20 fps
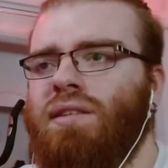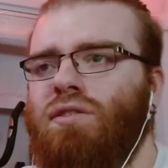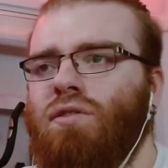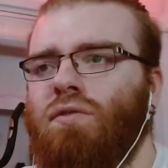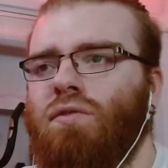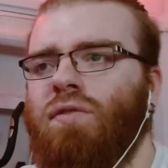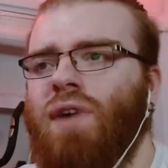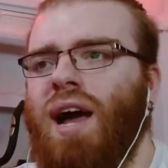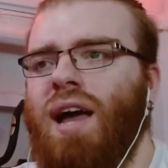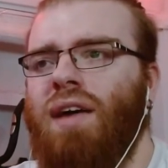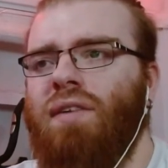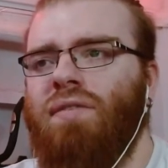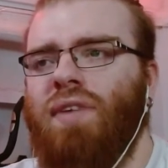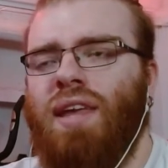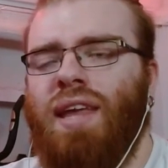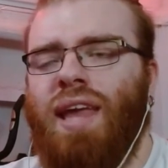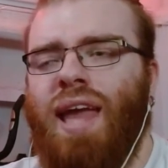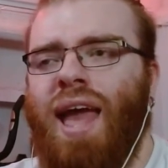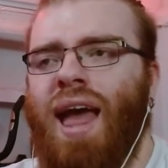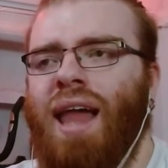The
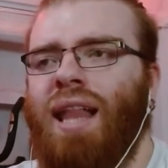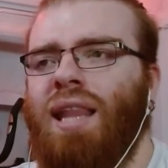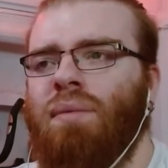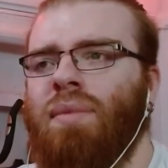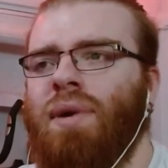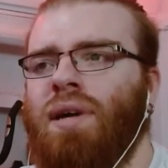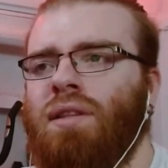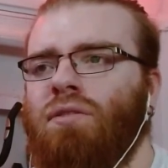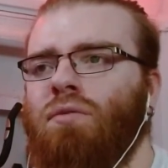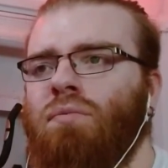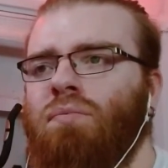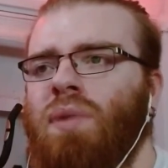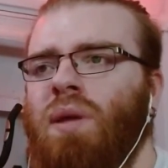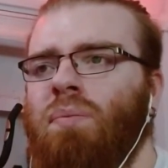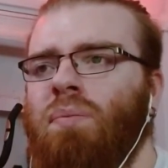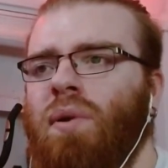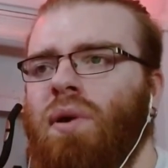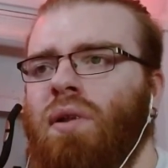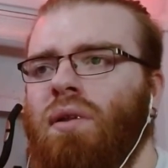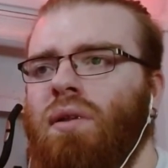surviving element on
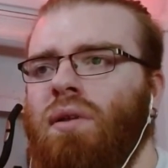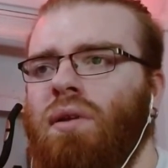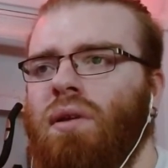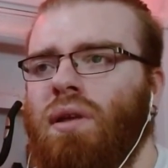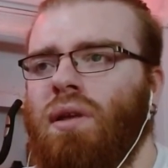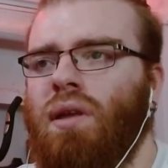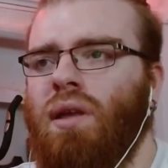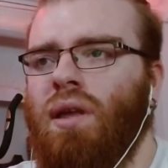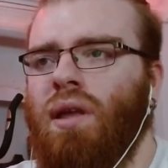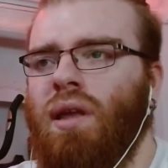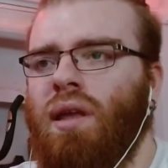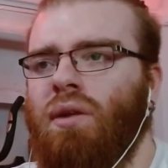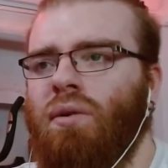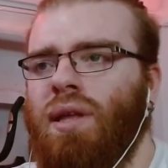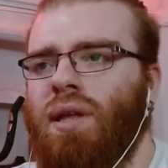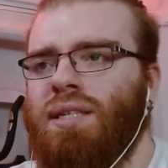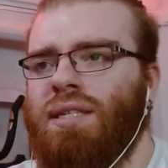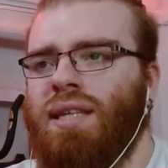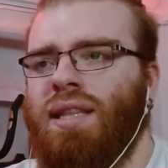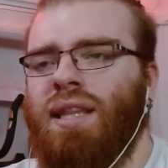people,
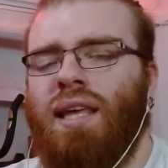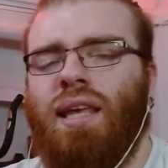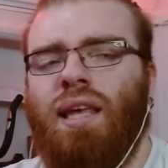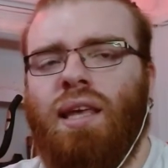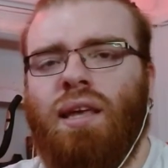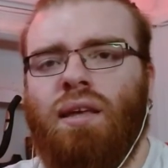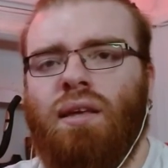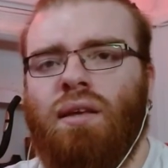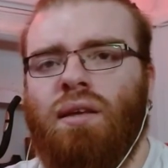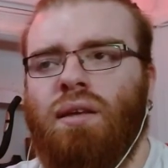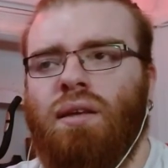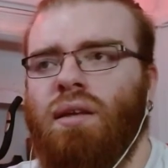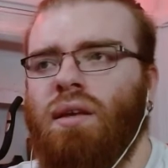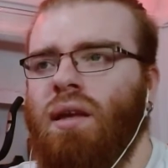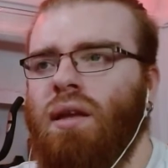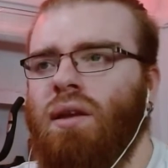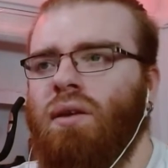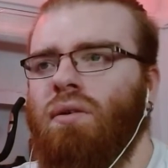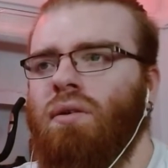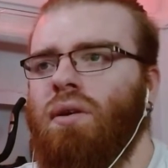is clicking,
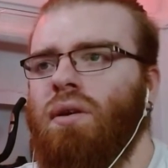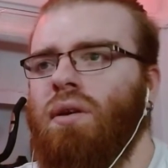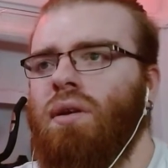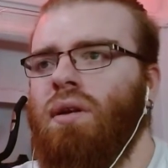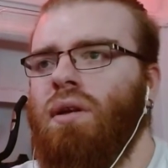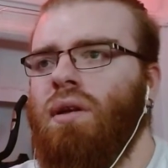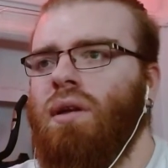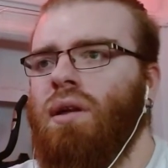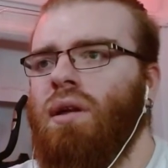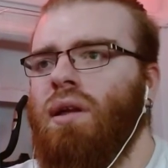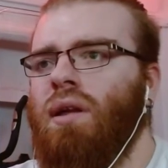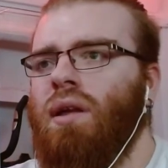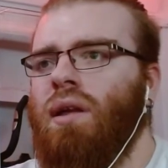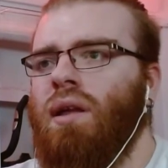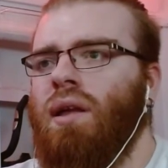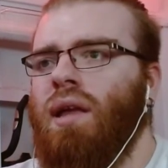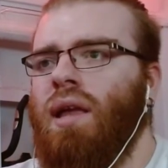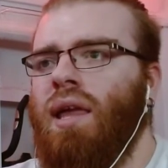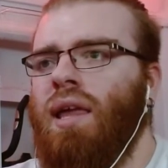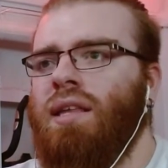
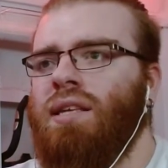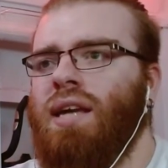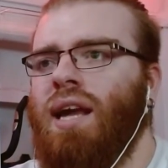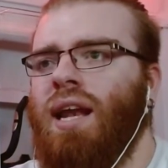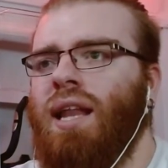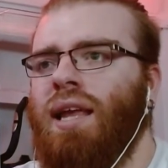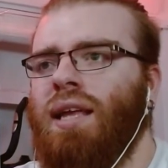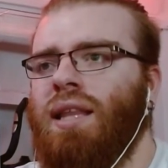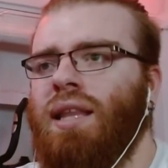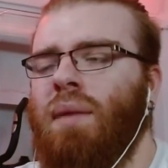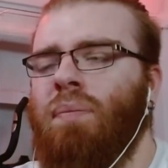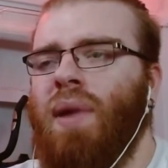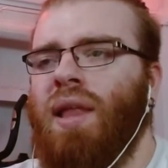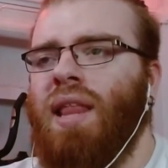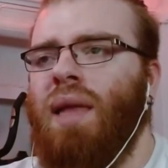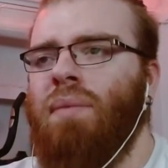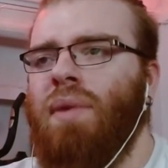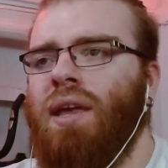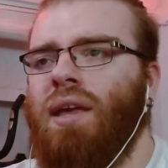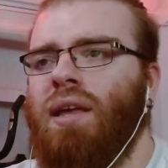It's kind of like the
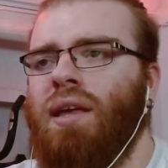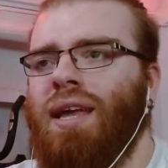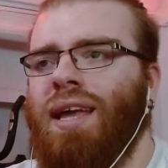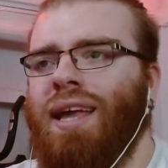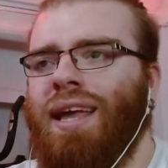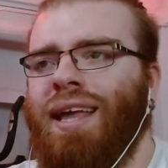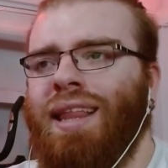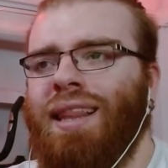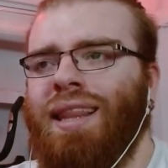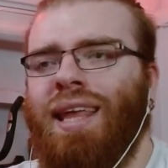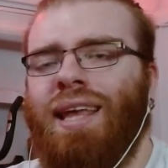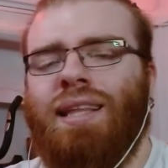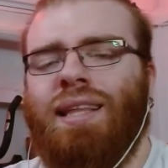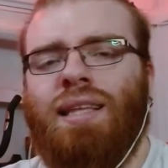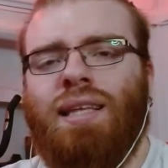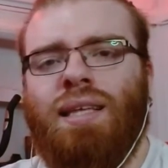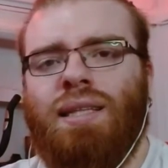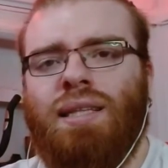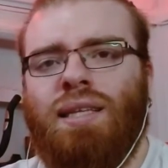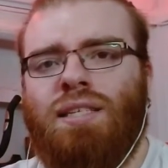epidemic
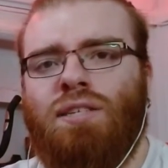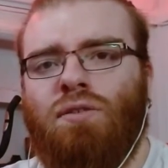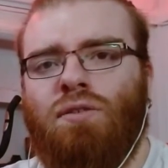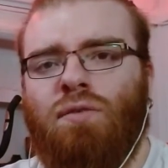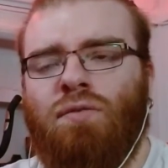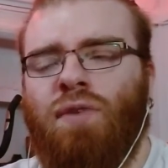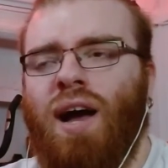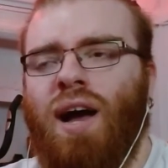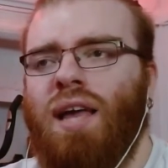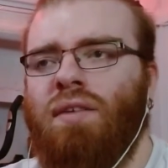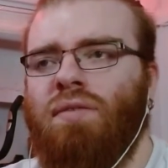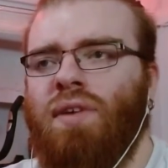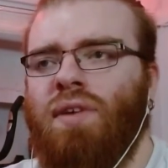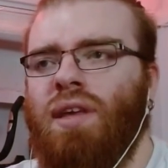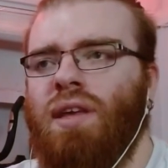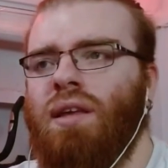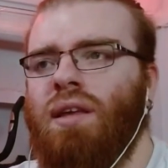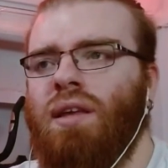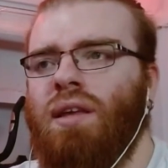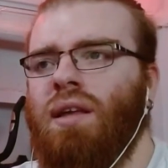clicked the
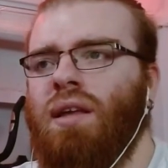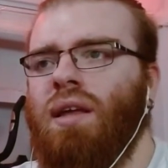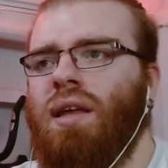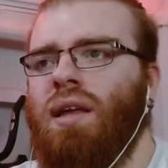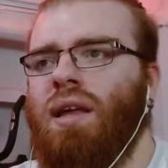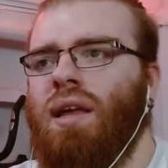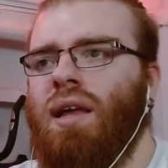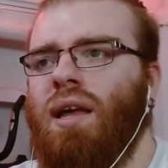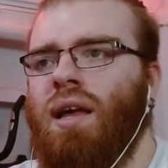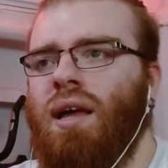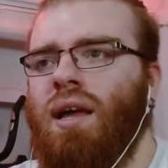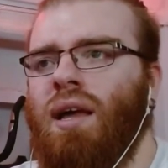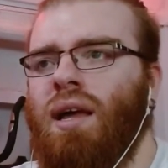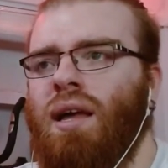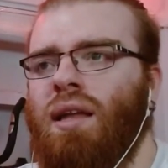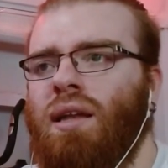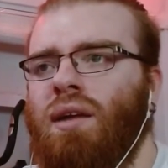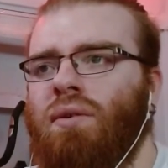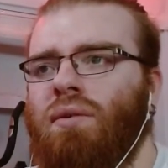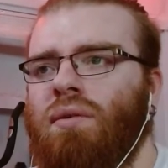surviving,
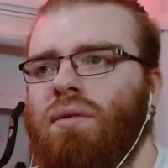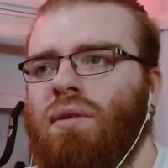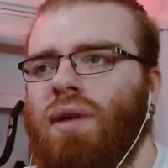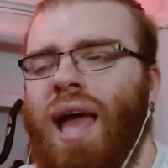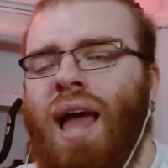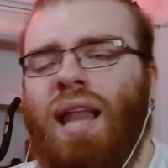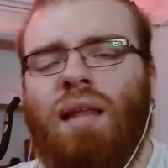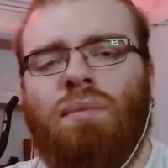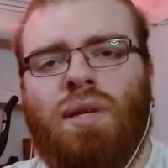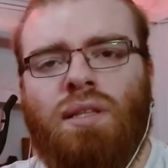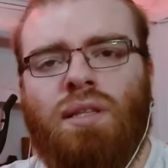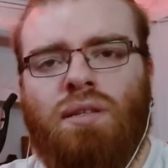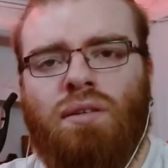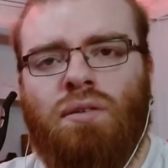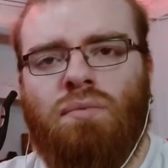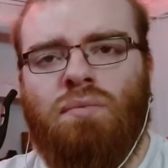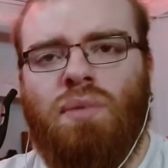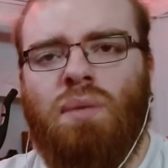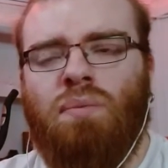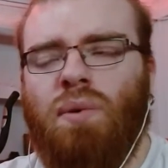
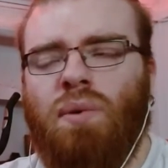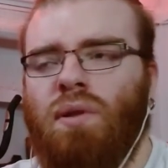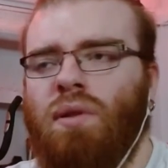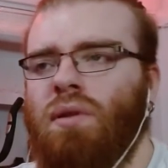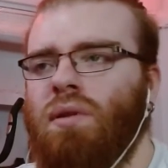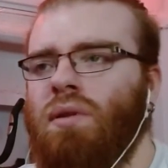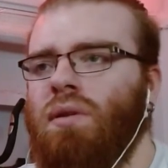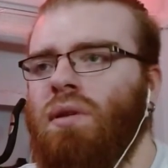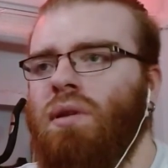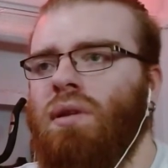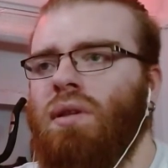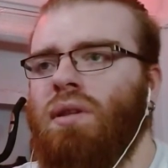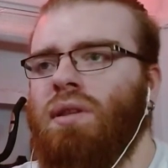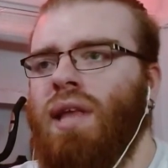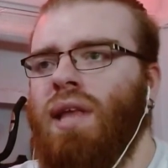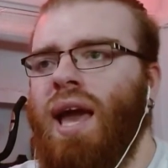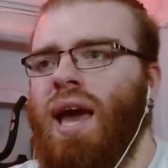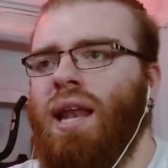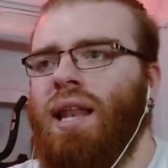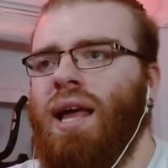element in people.
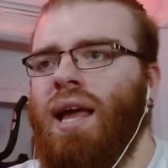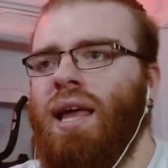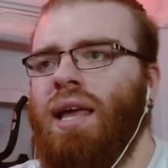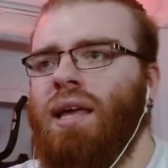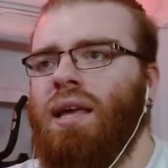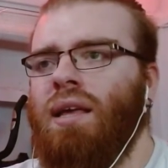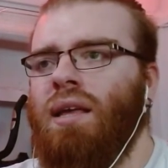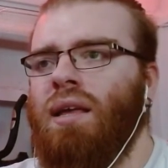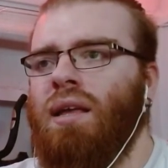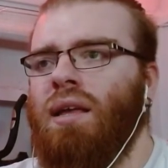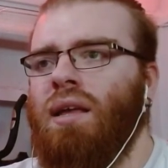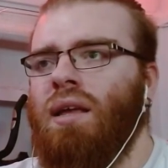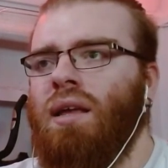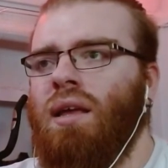They're like...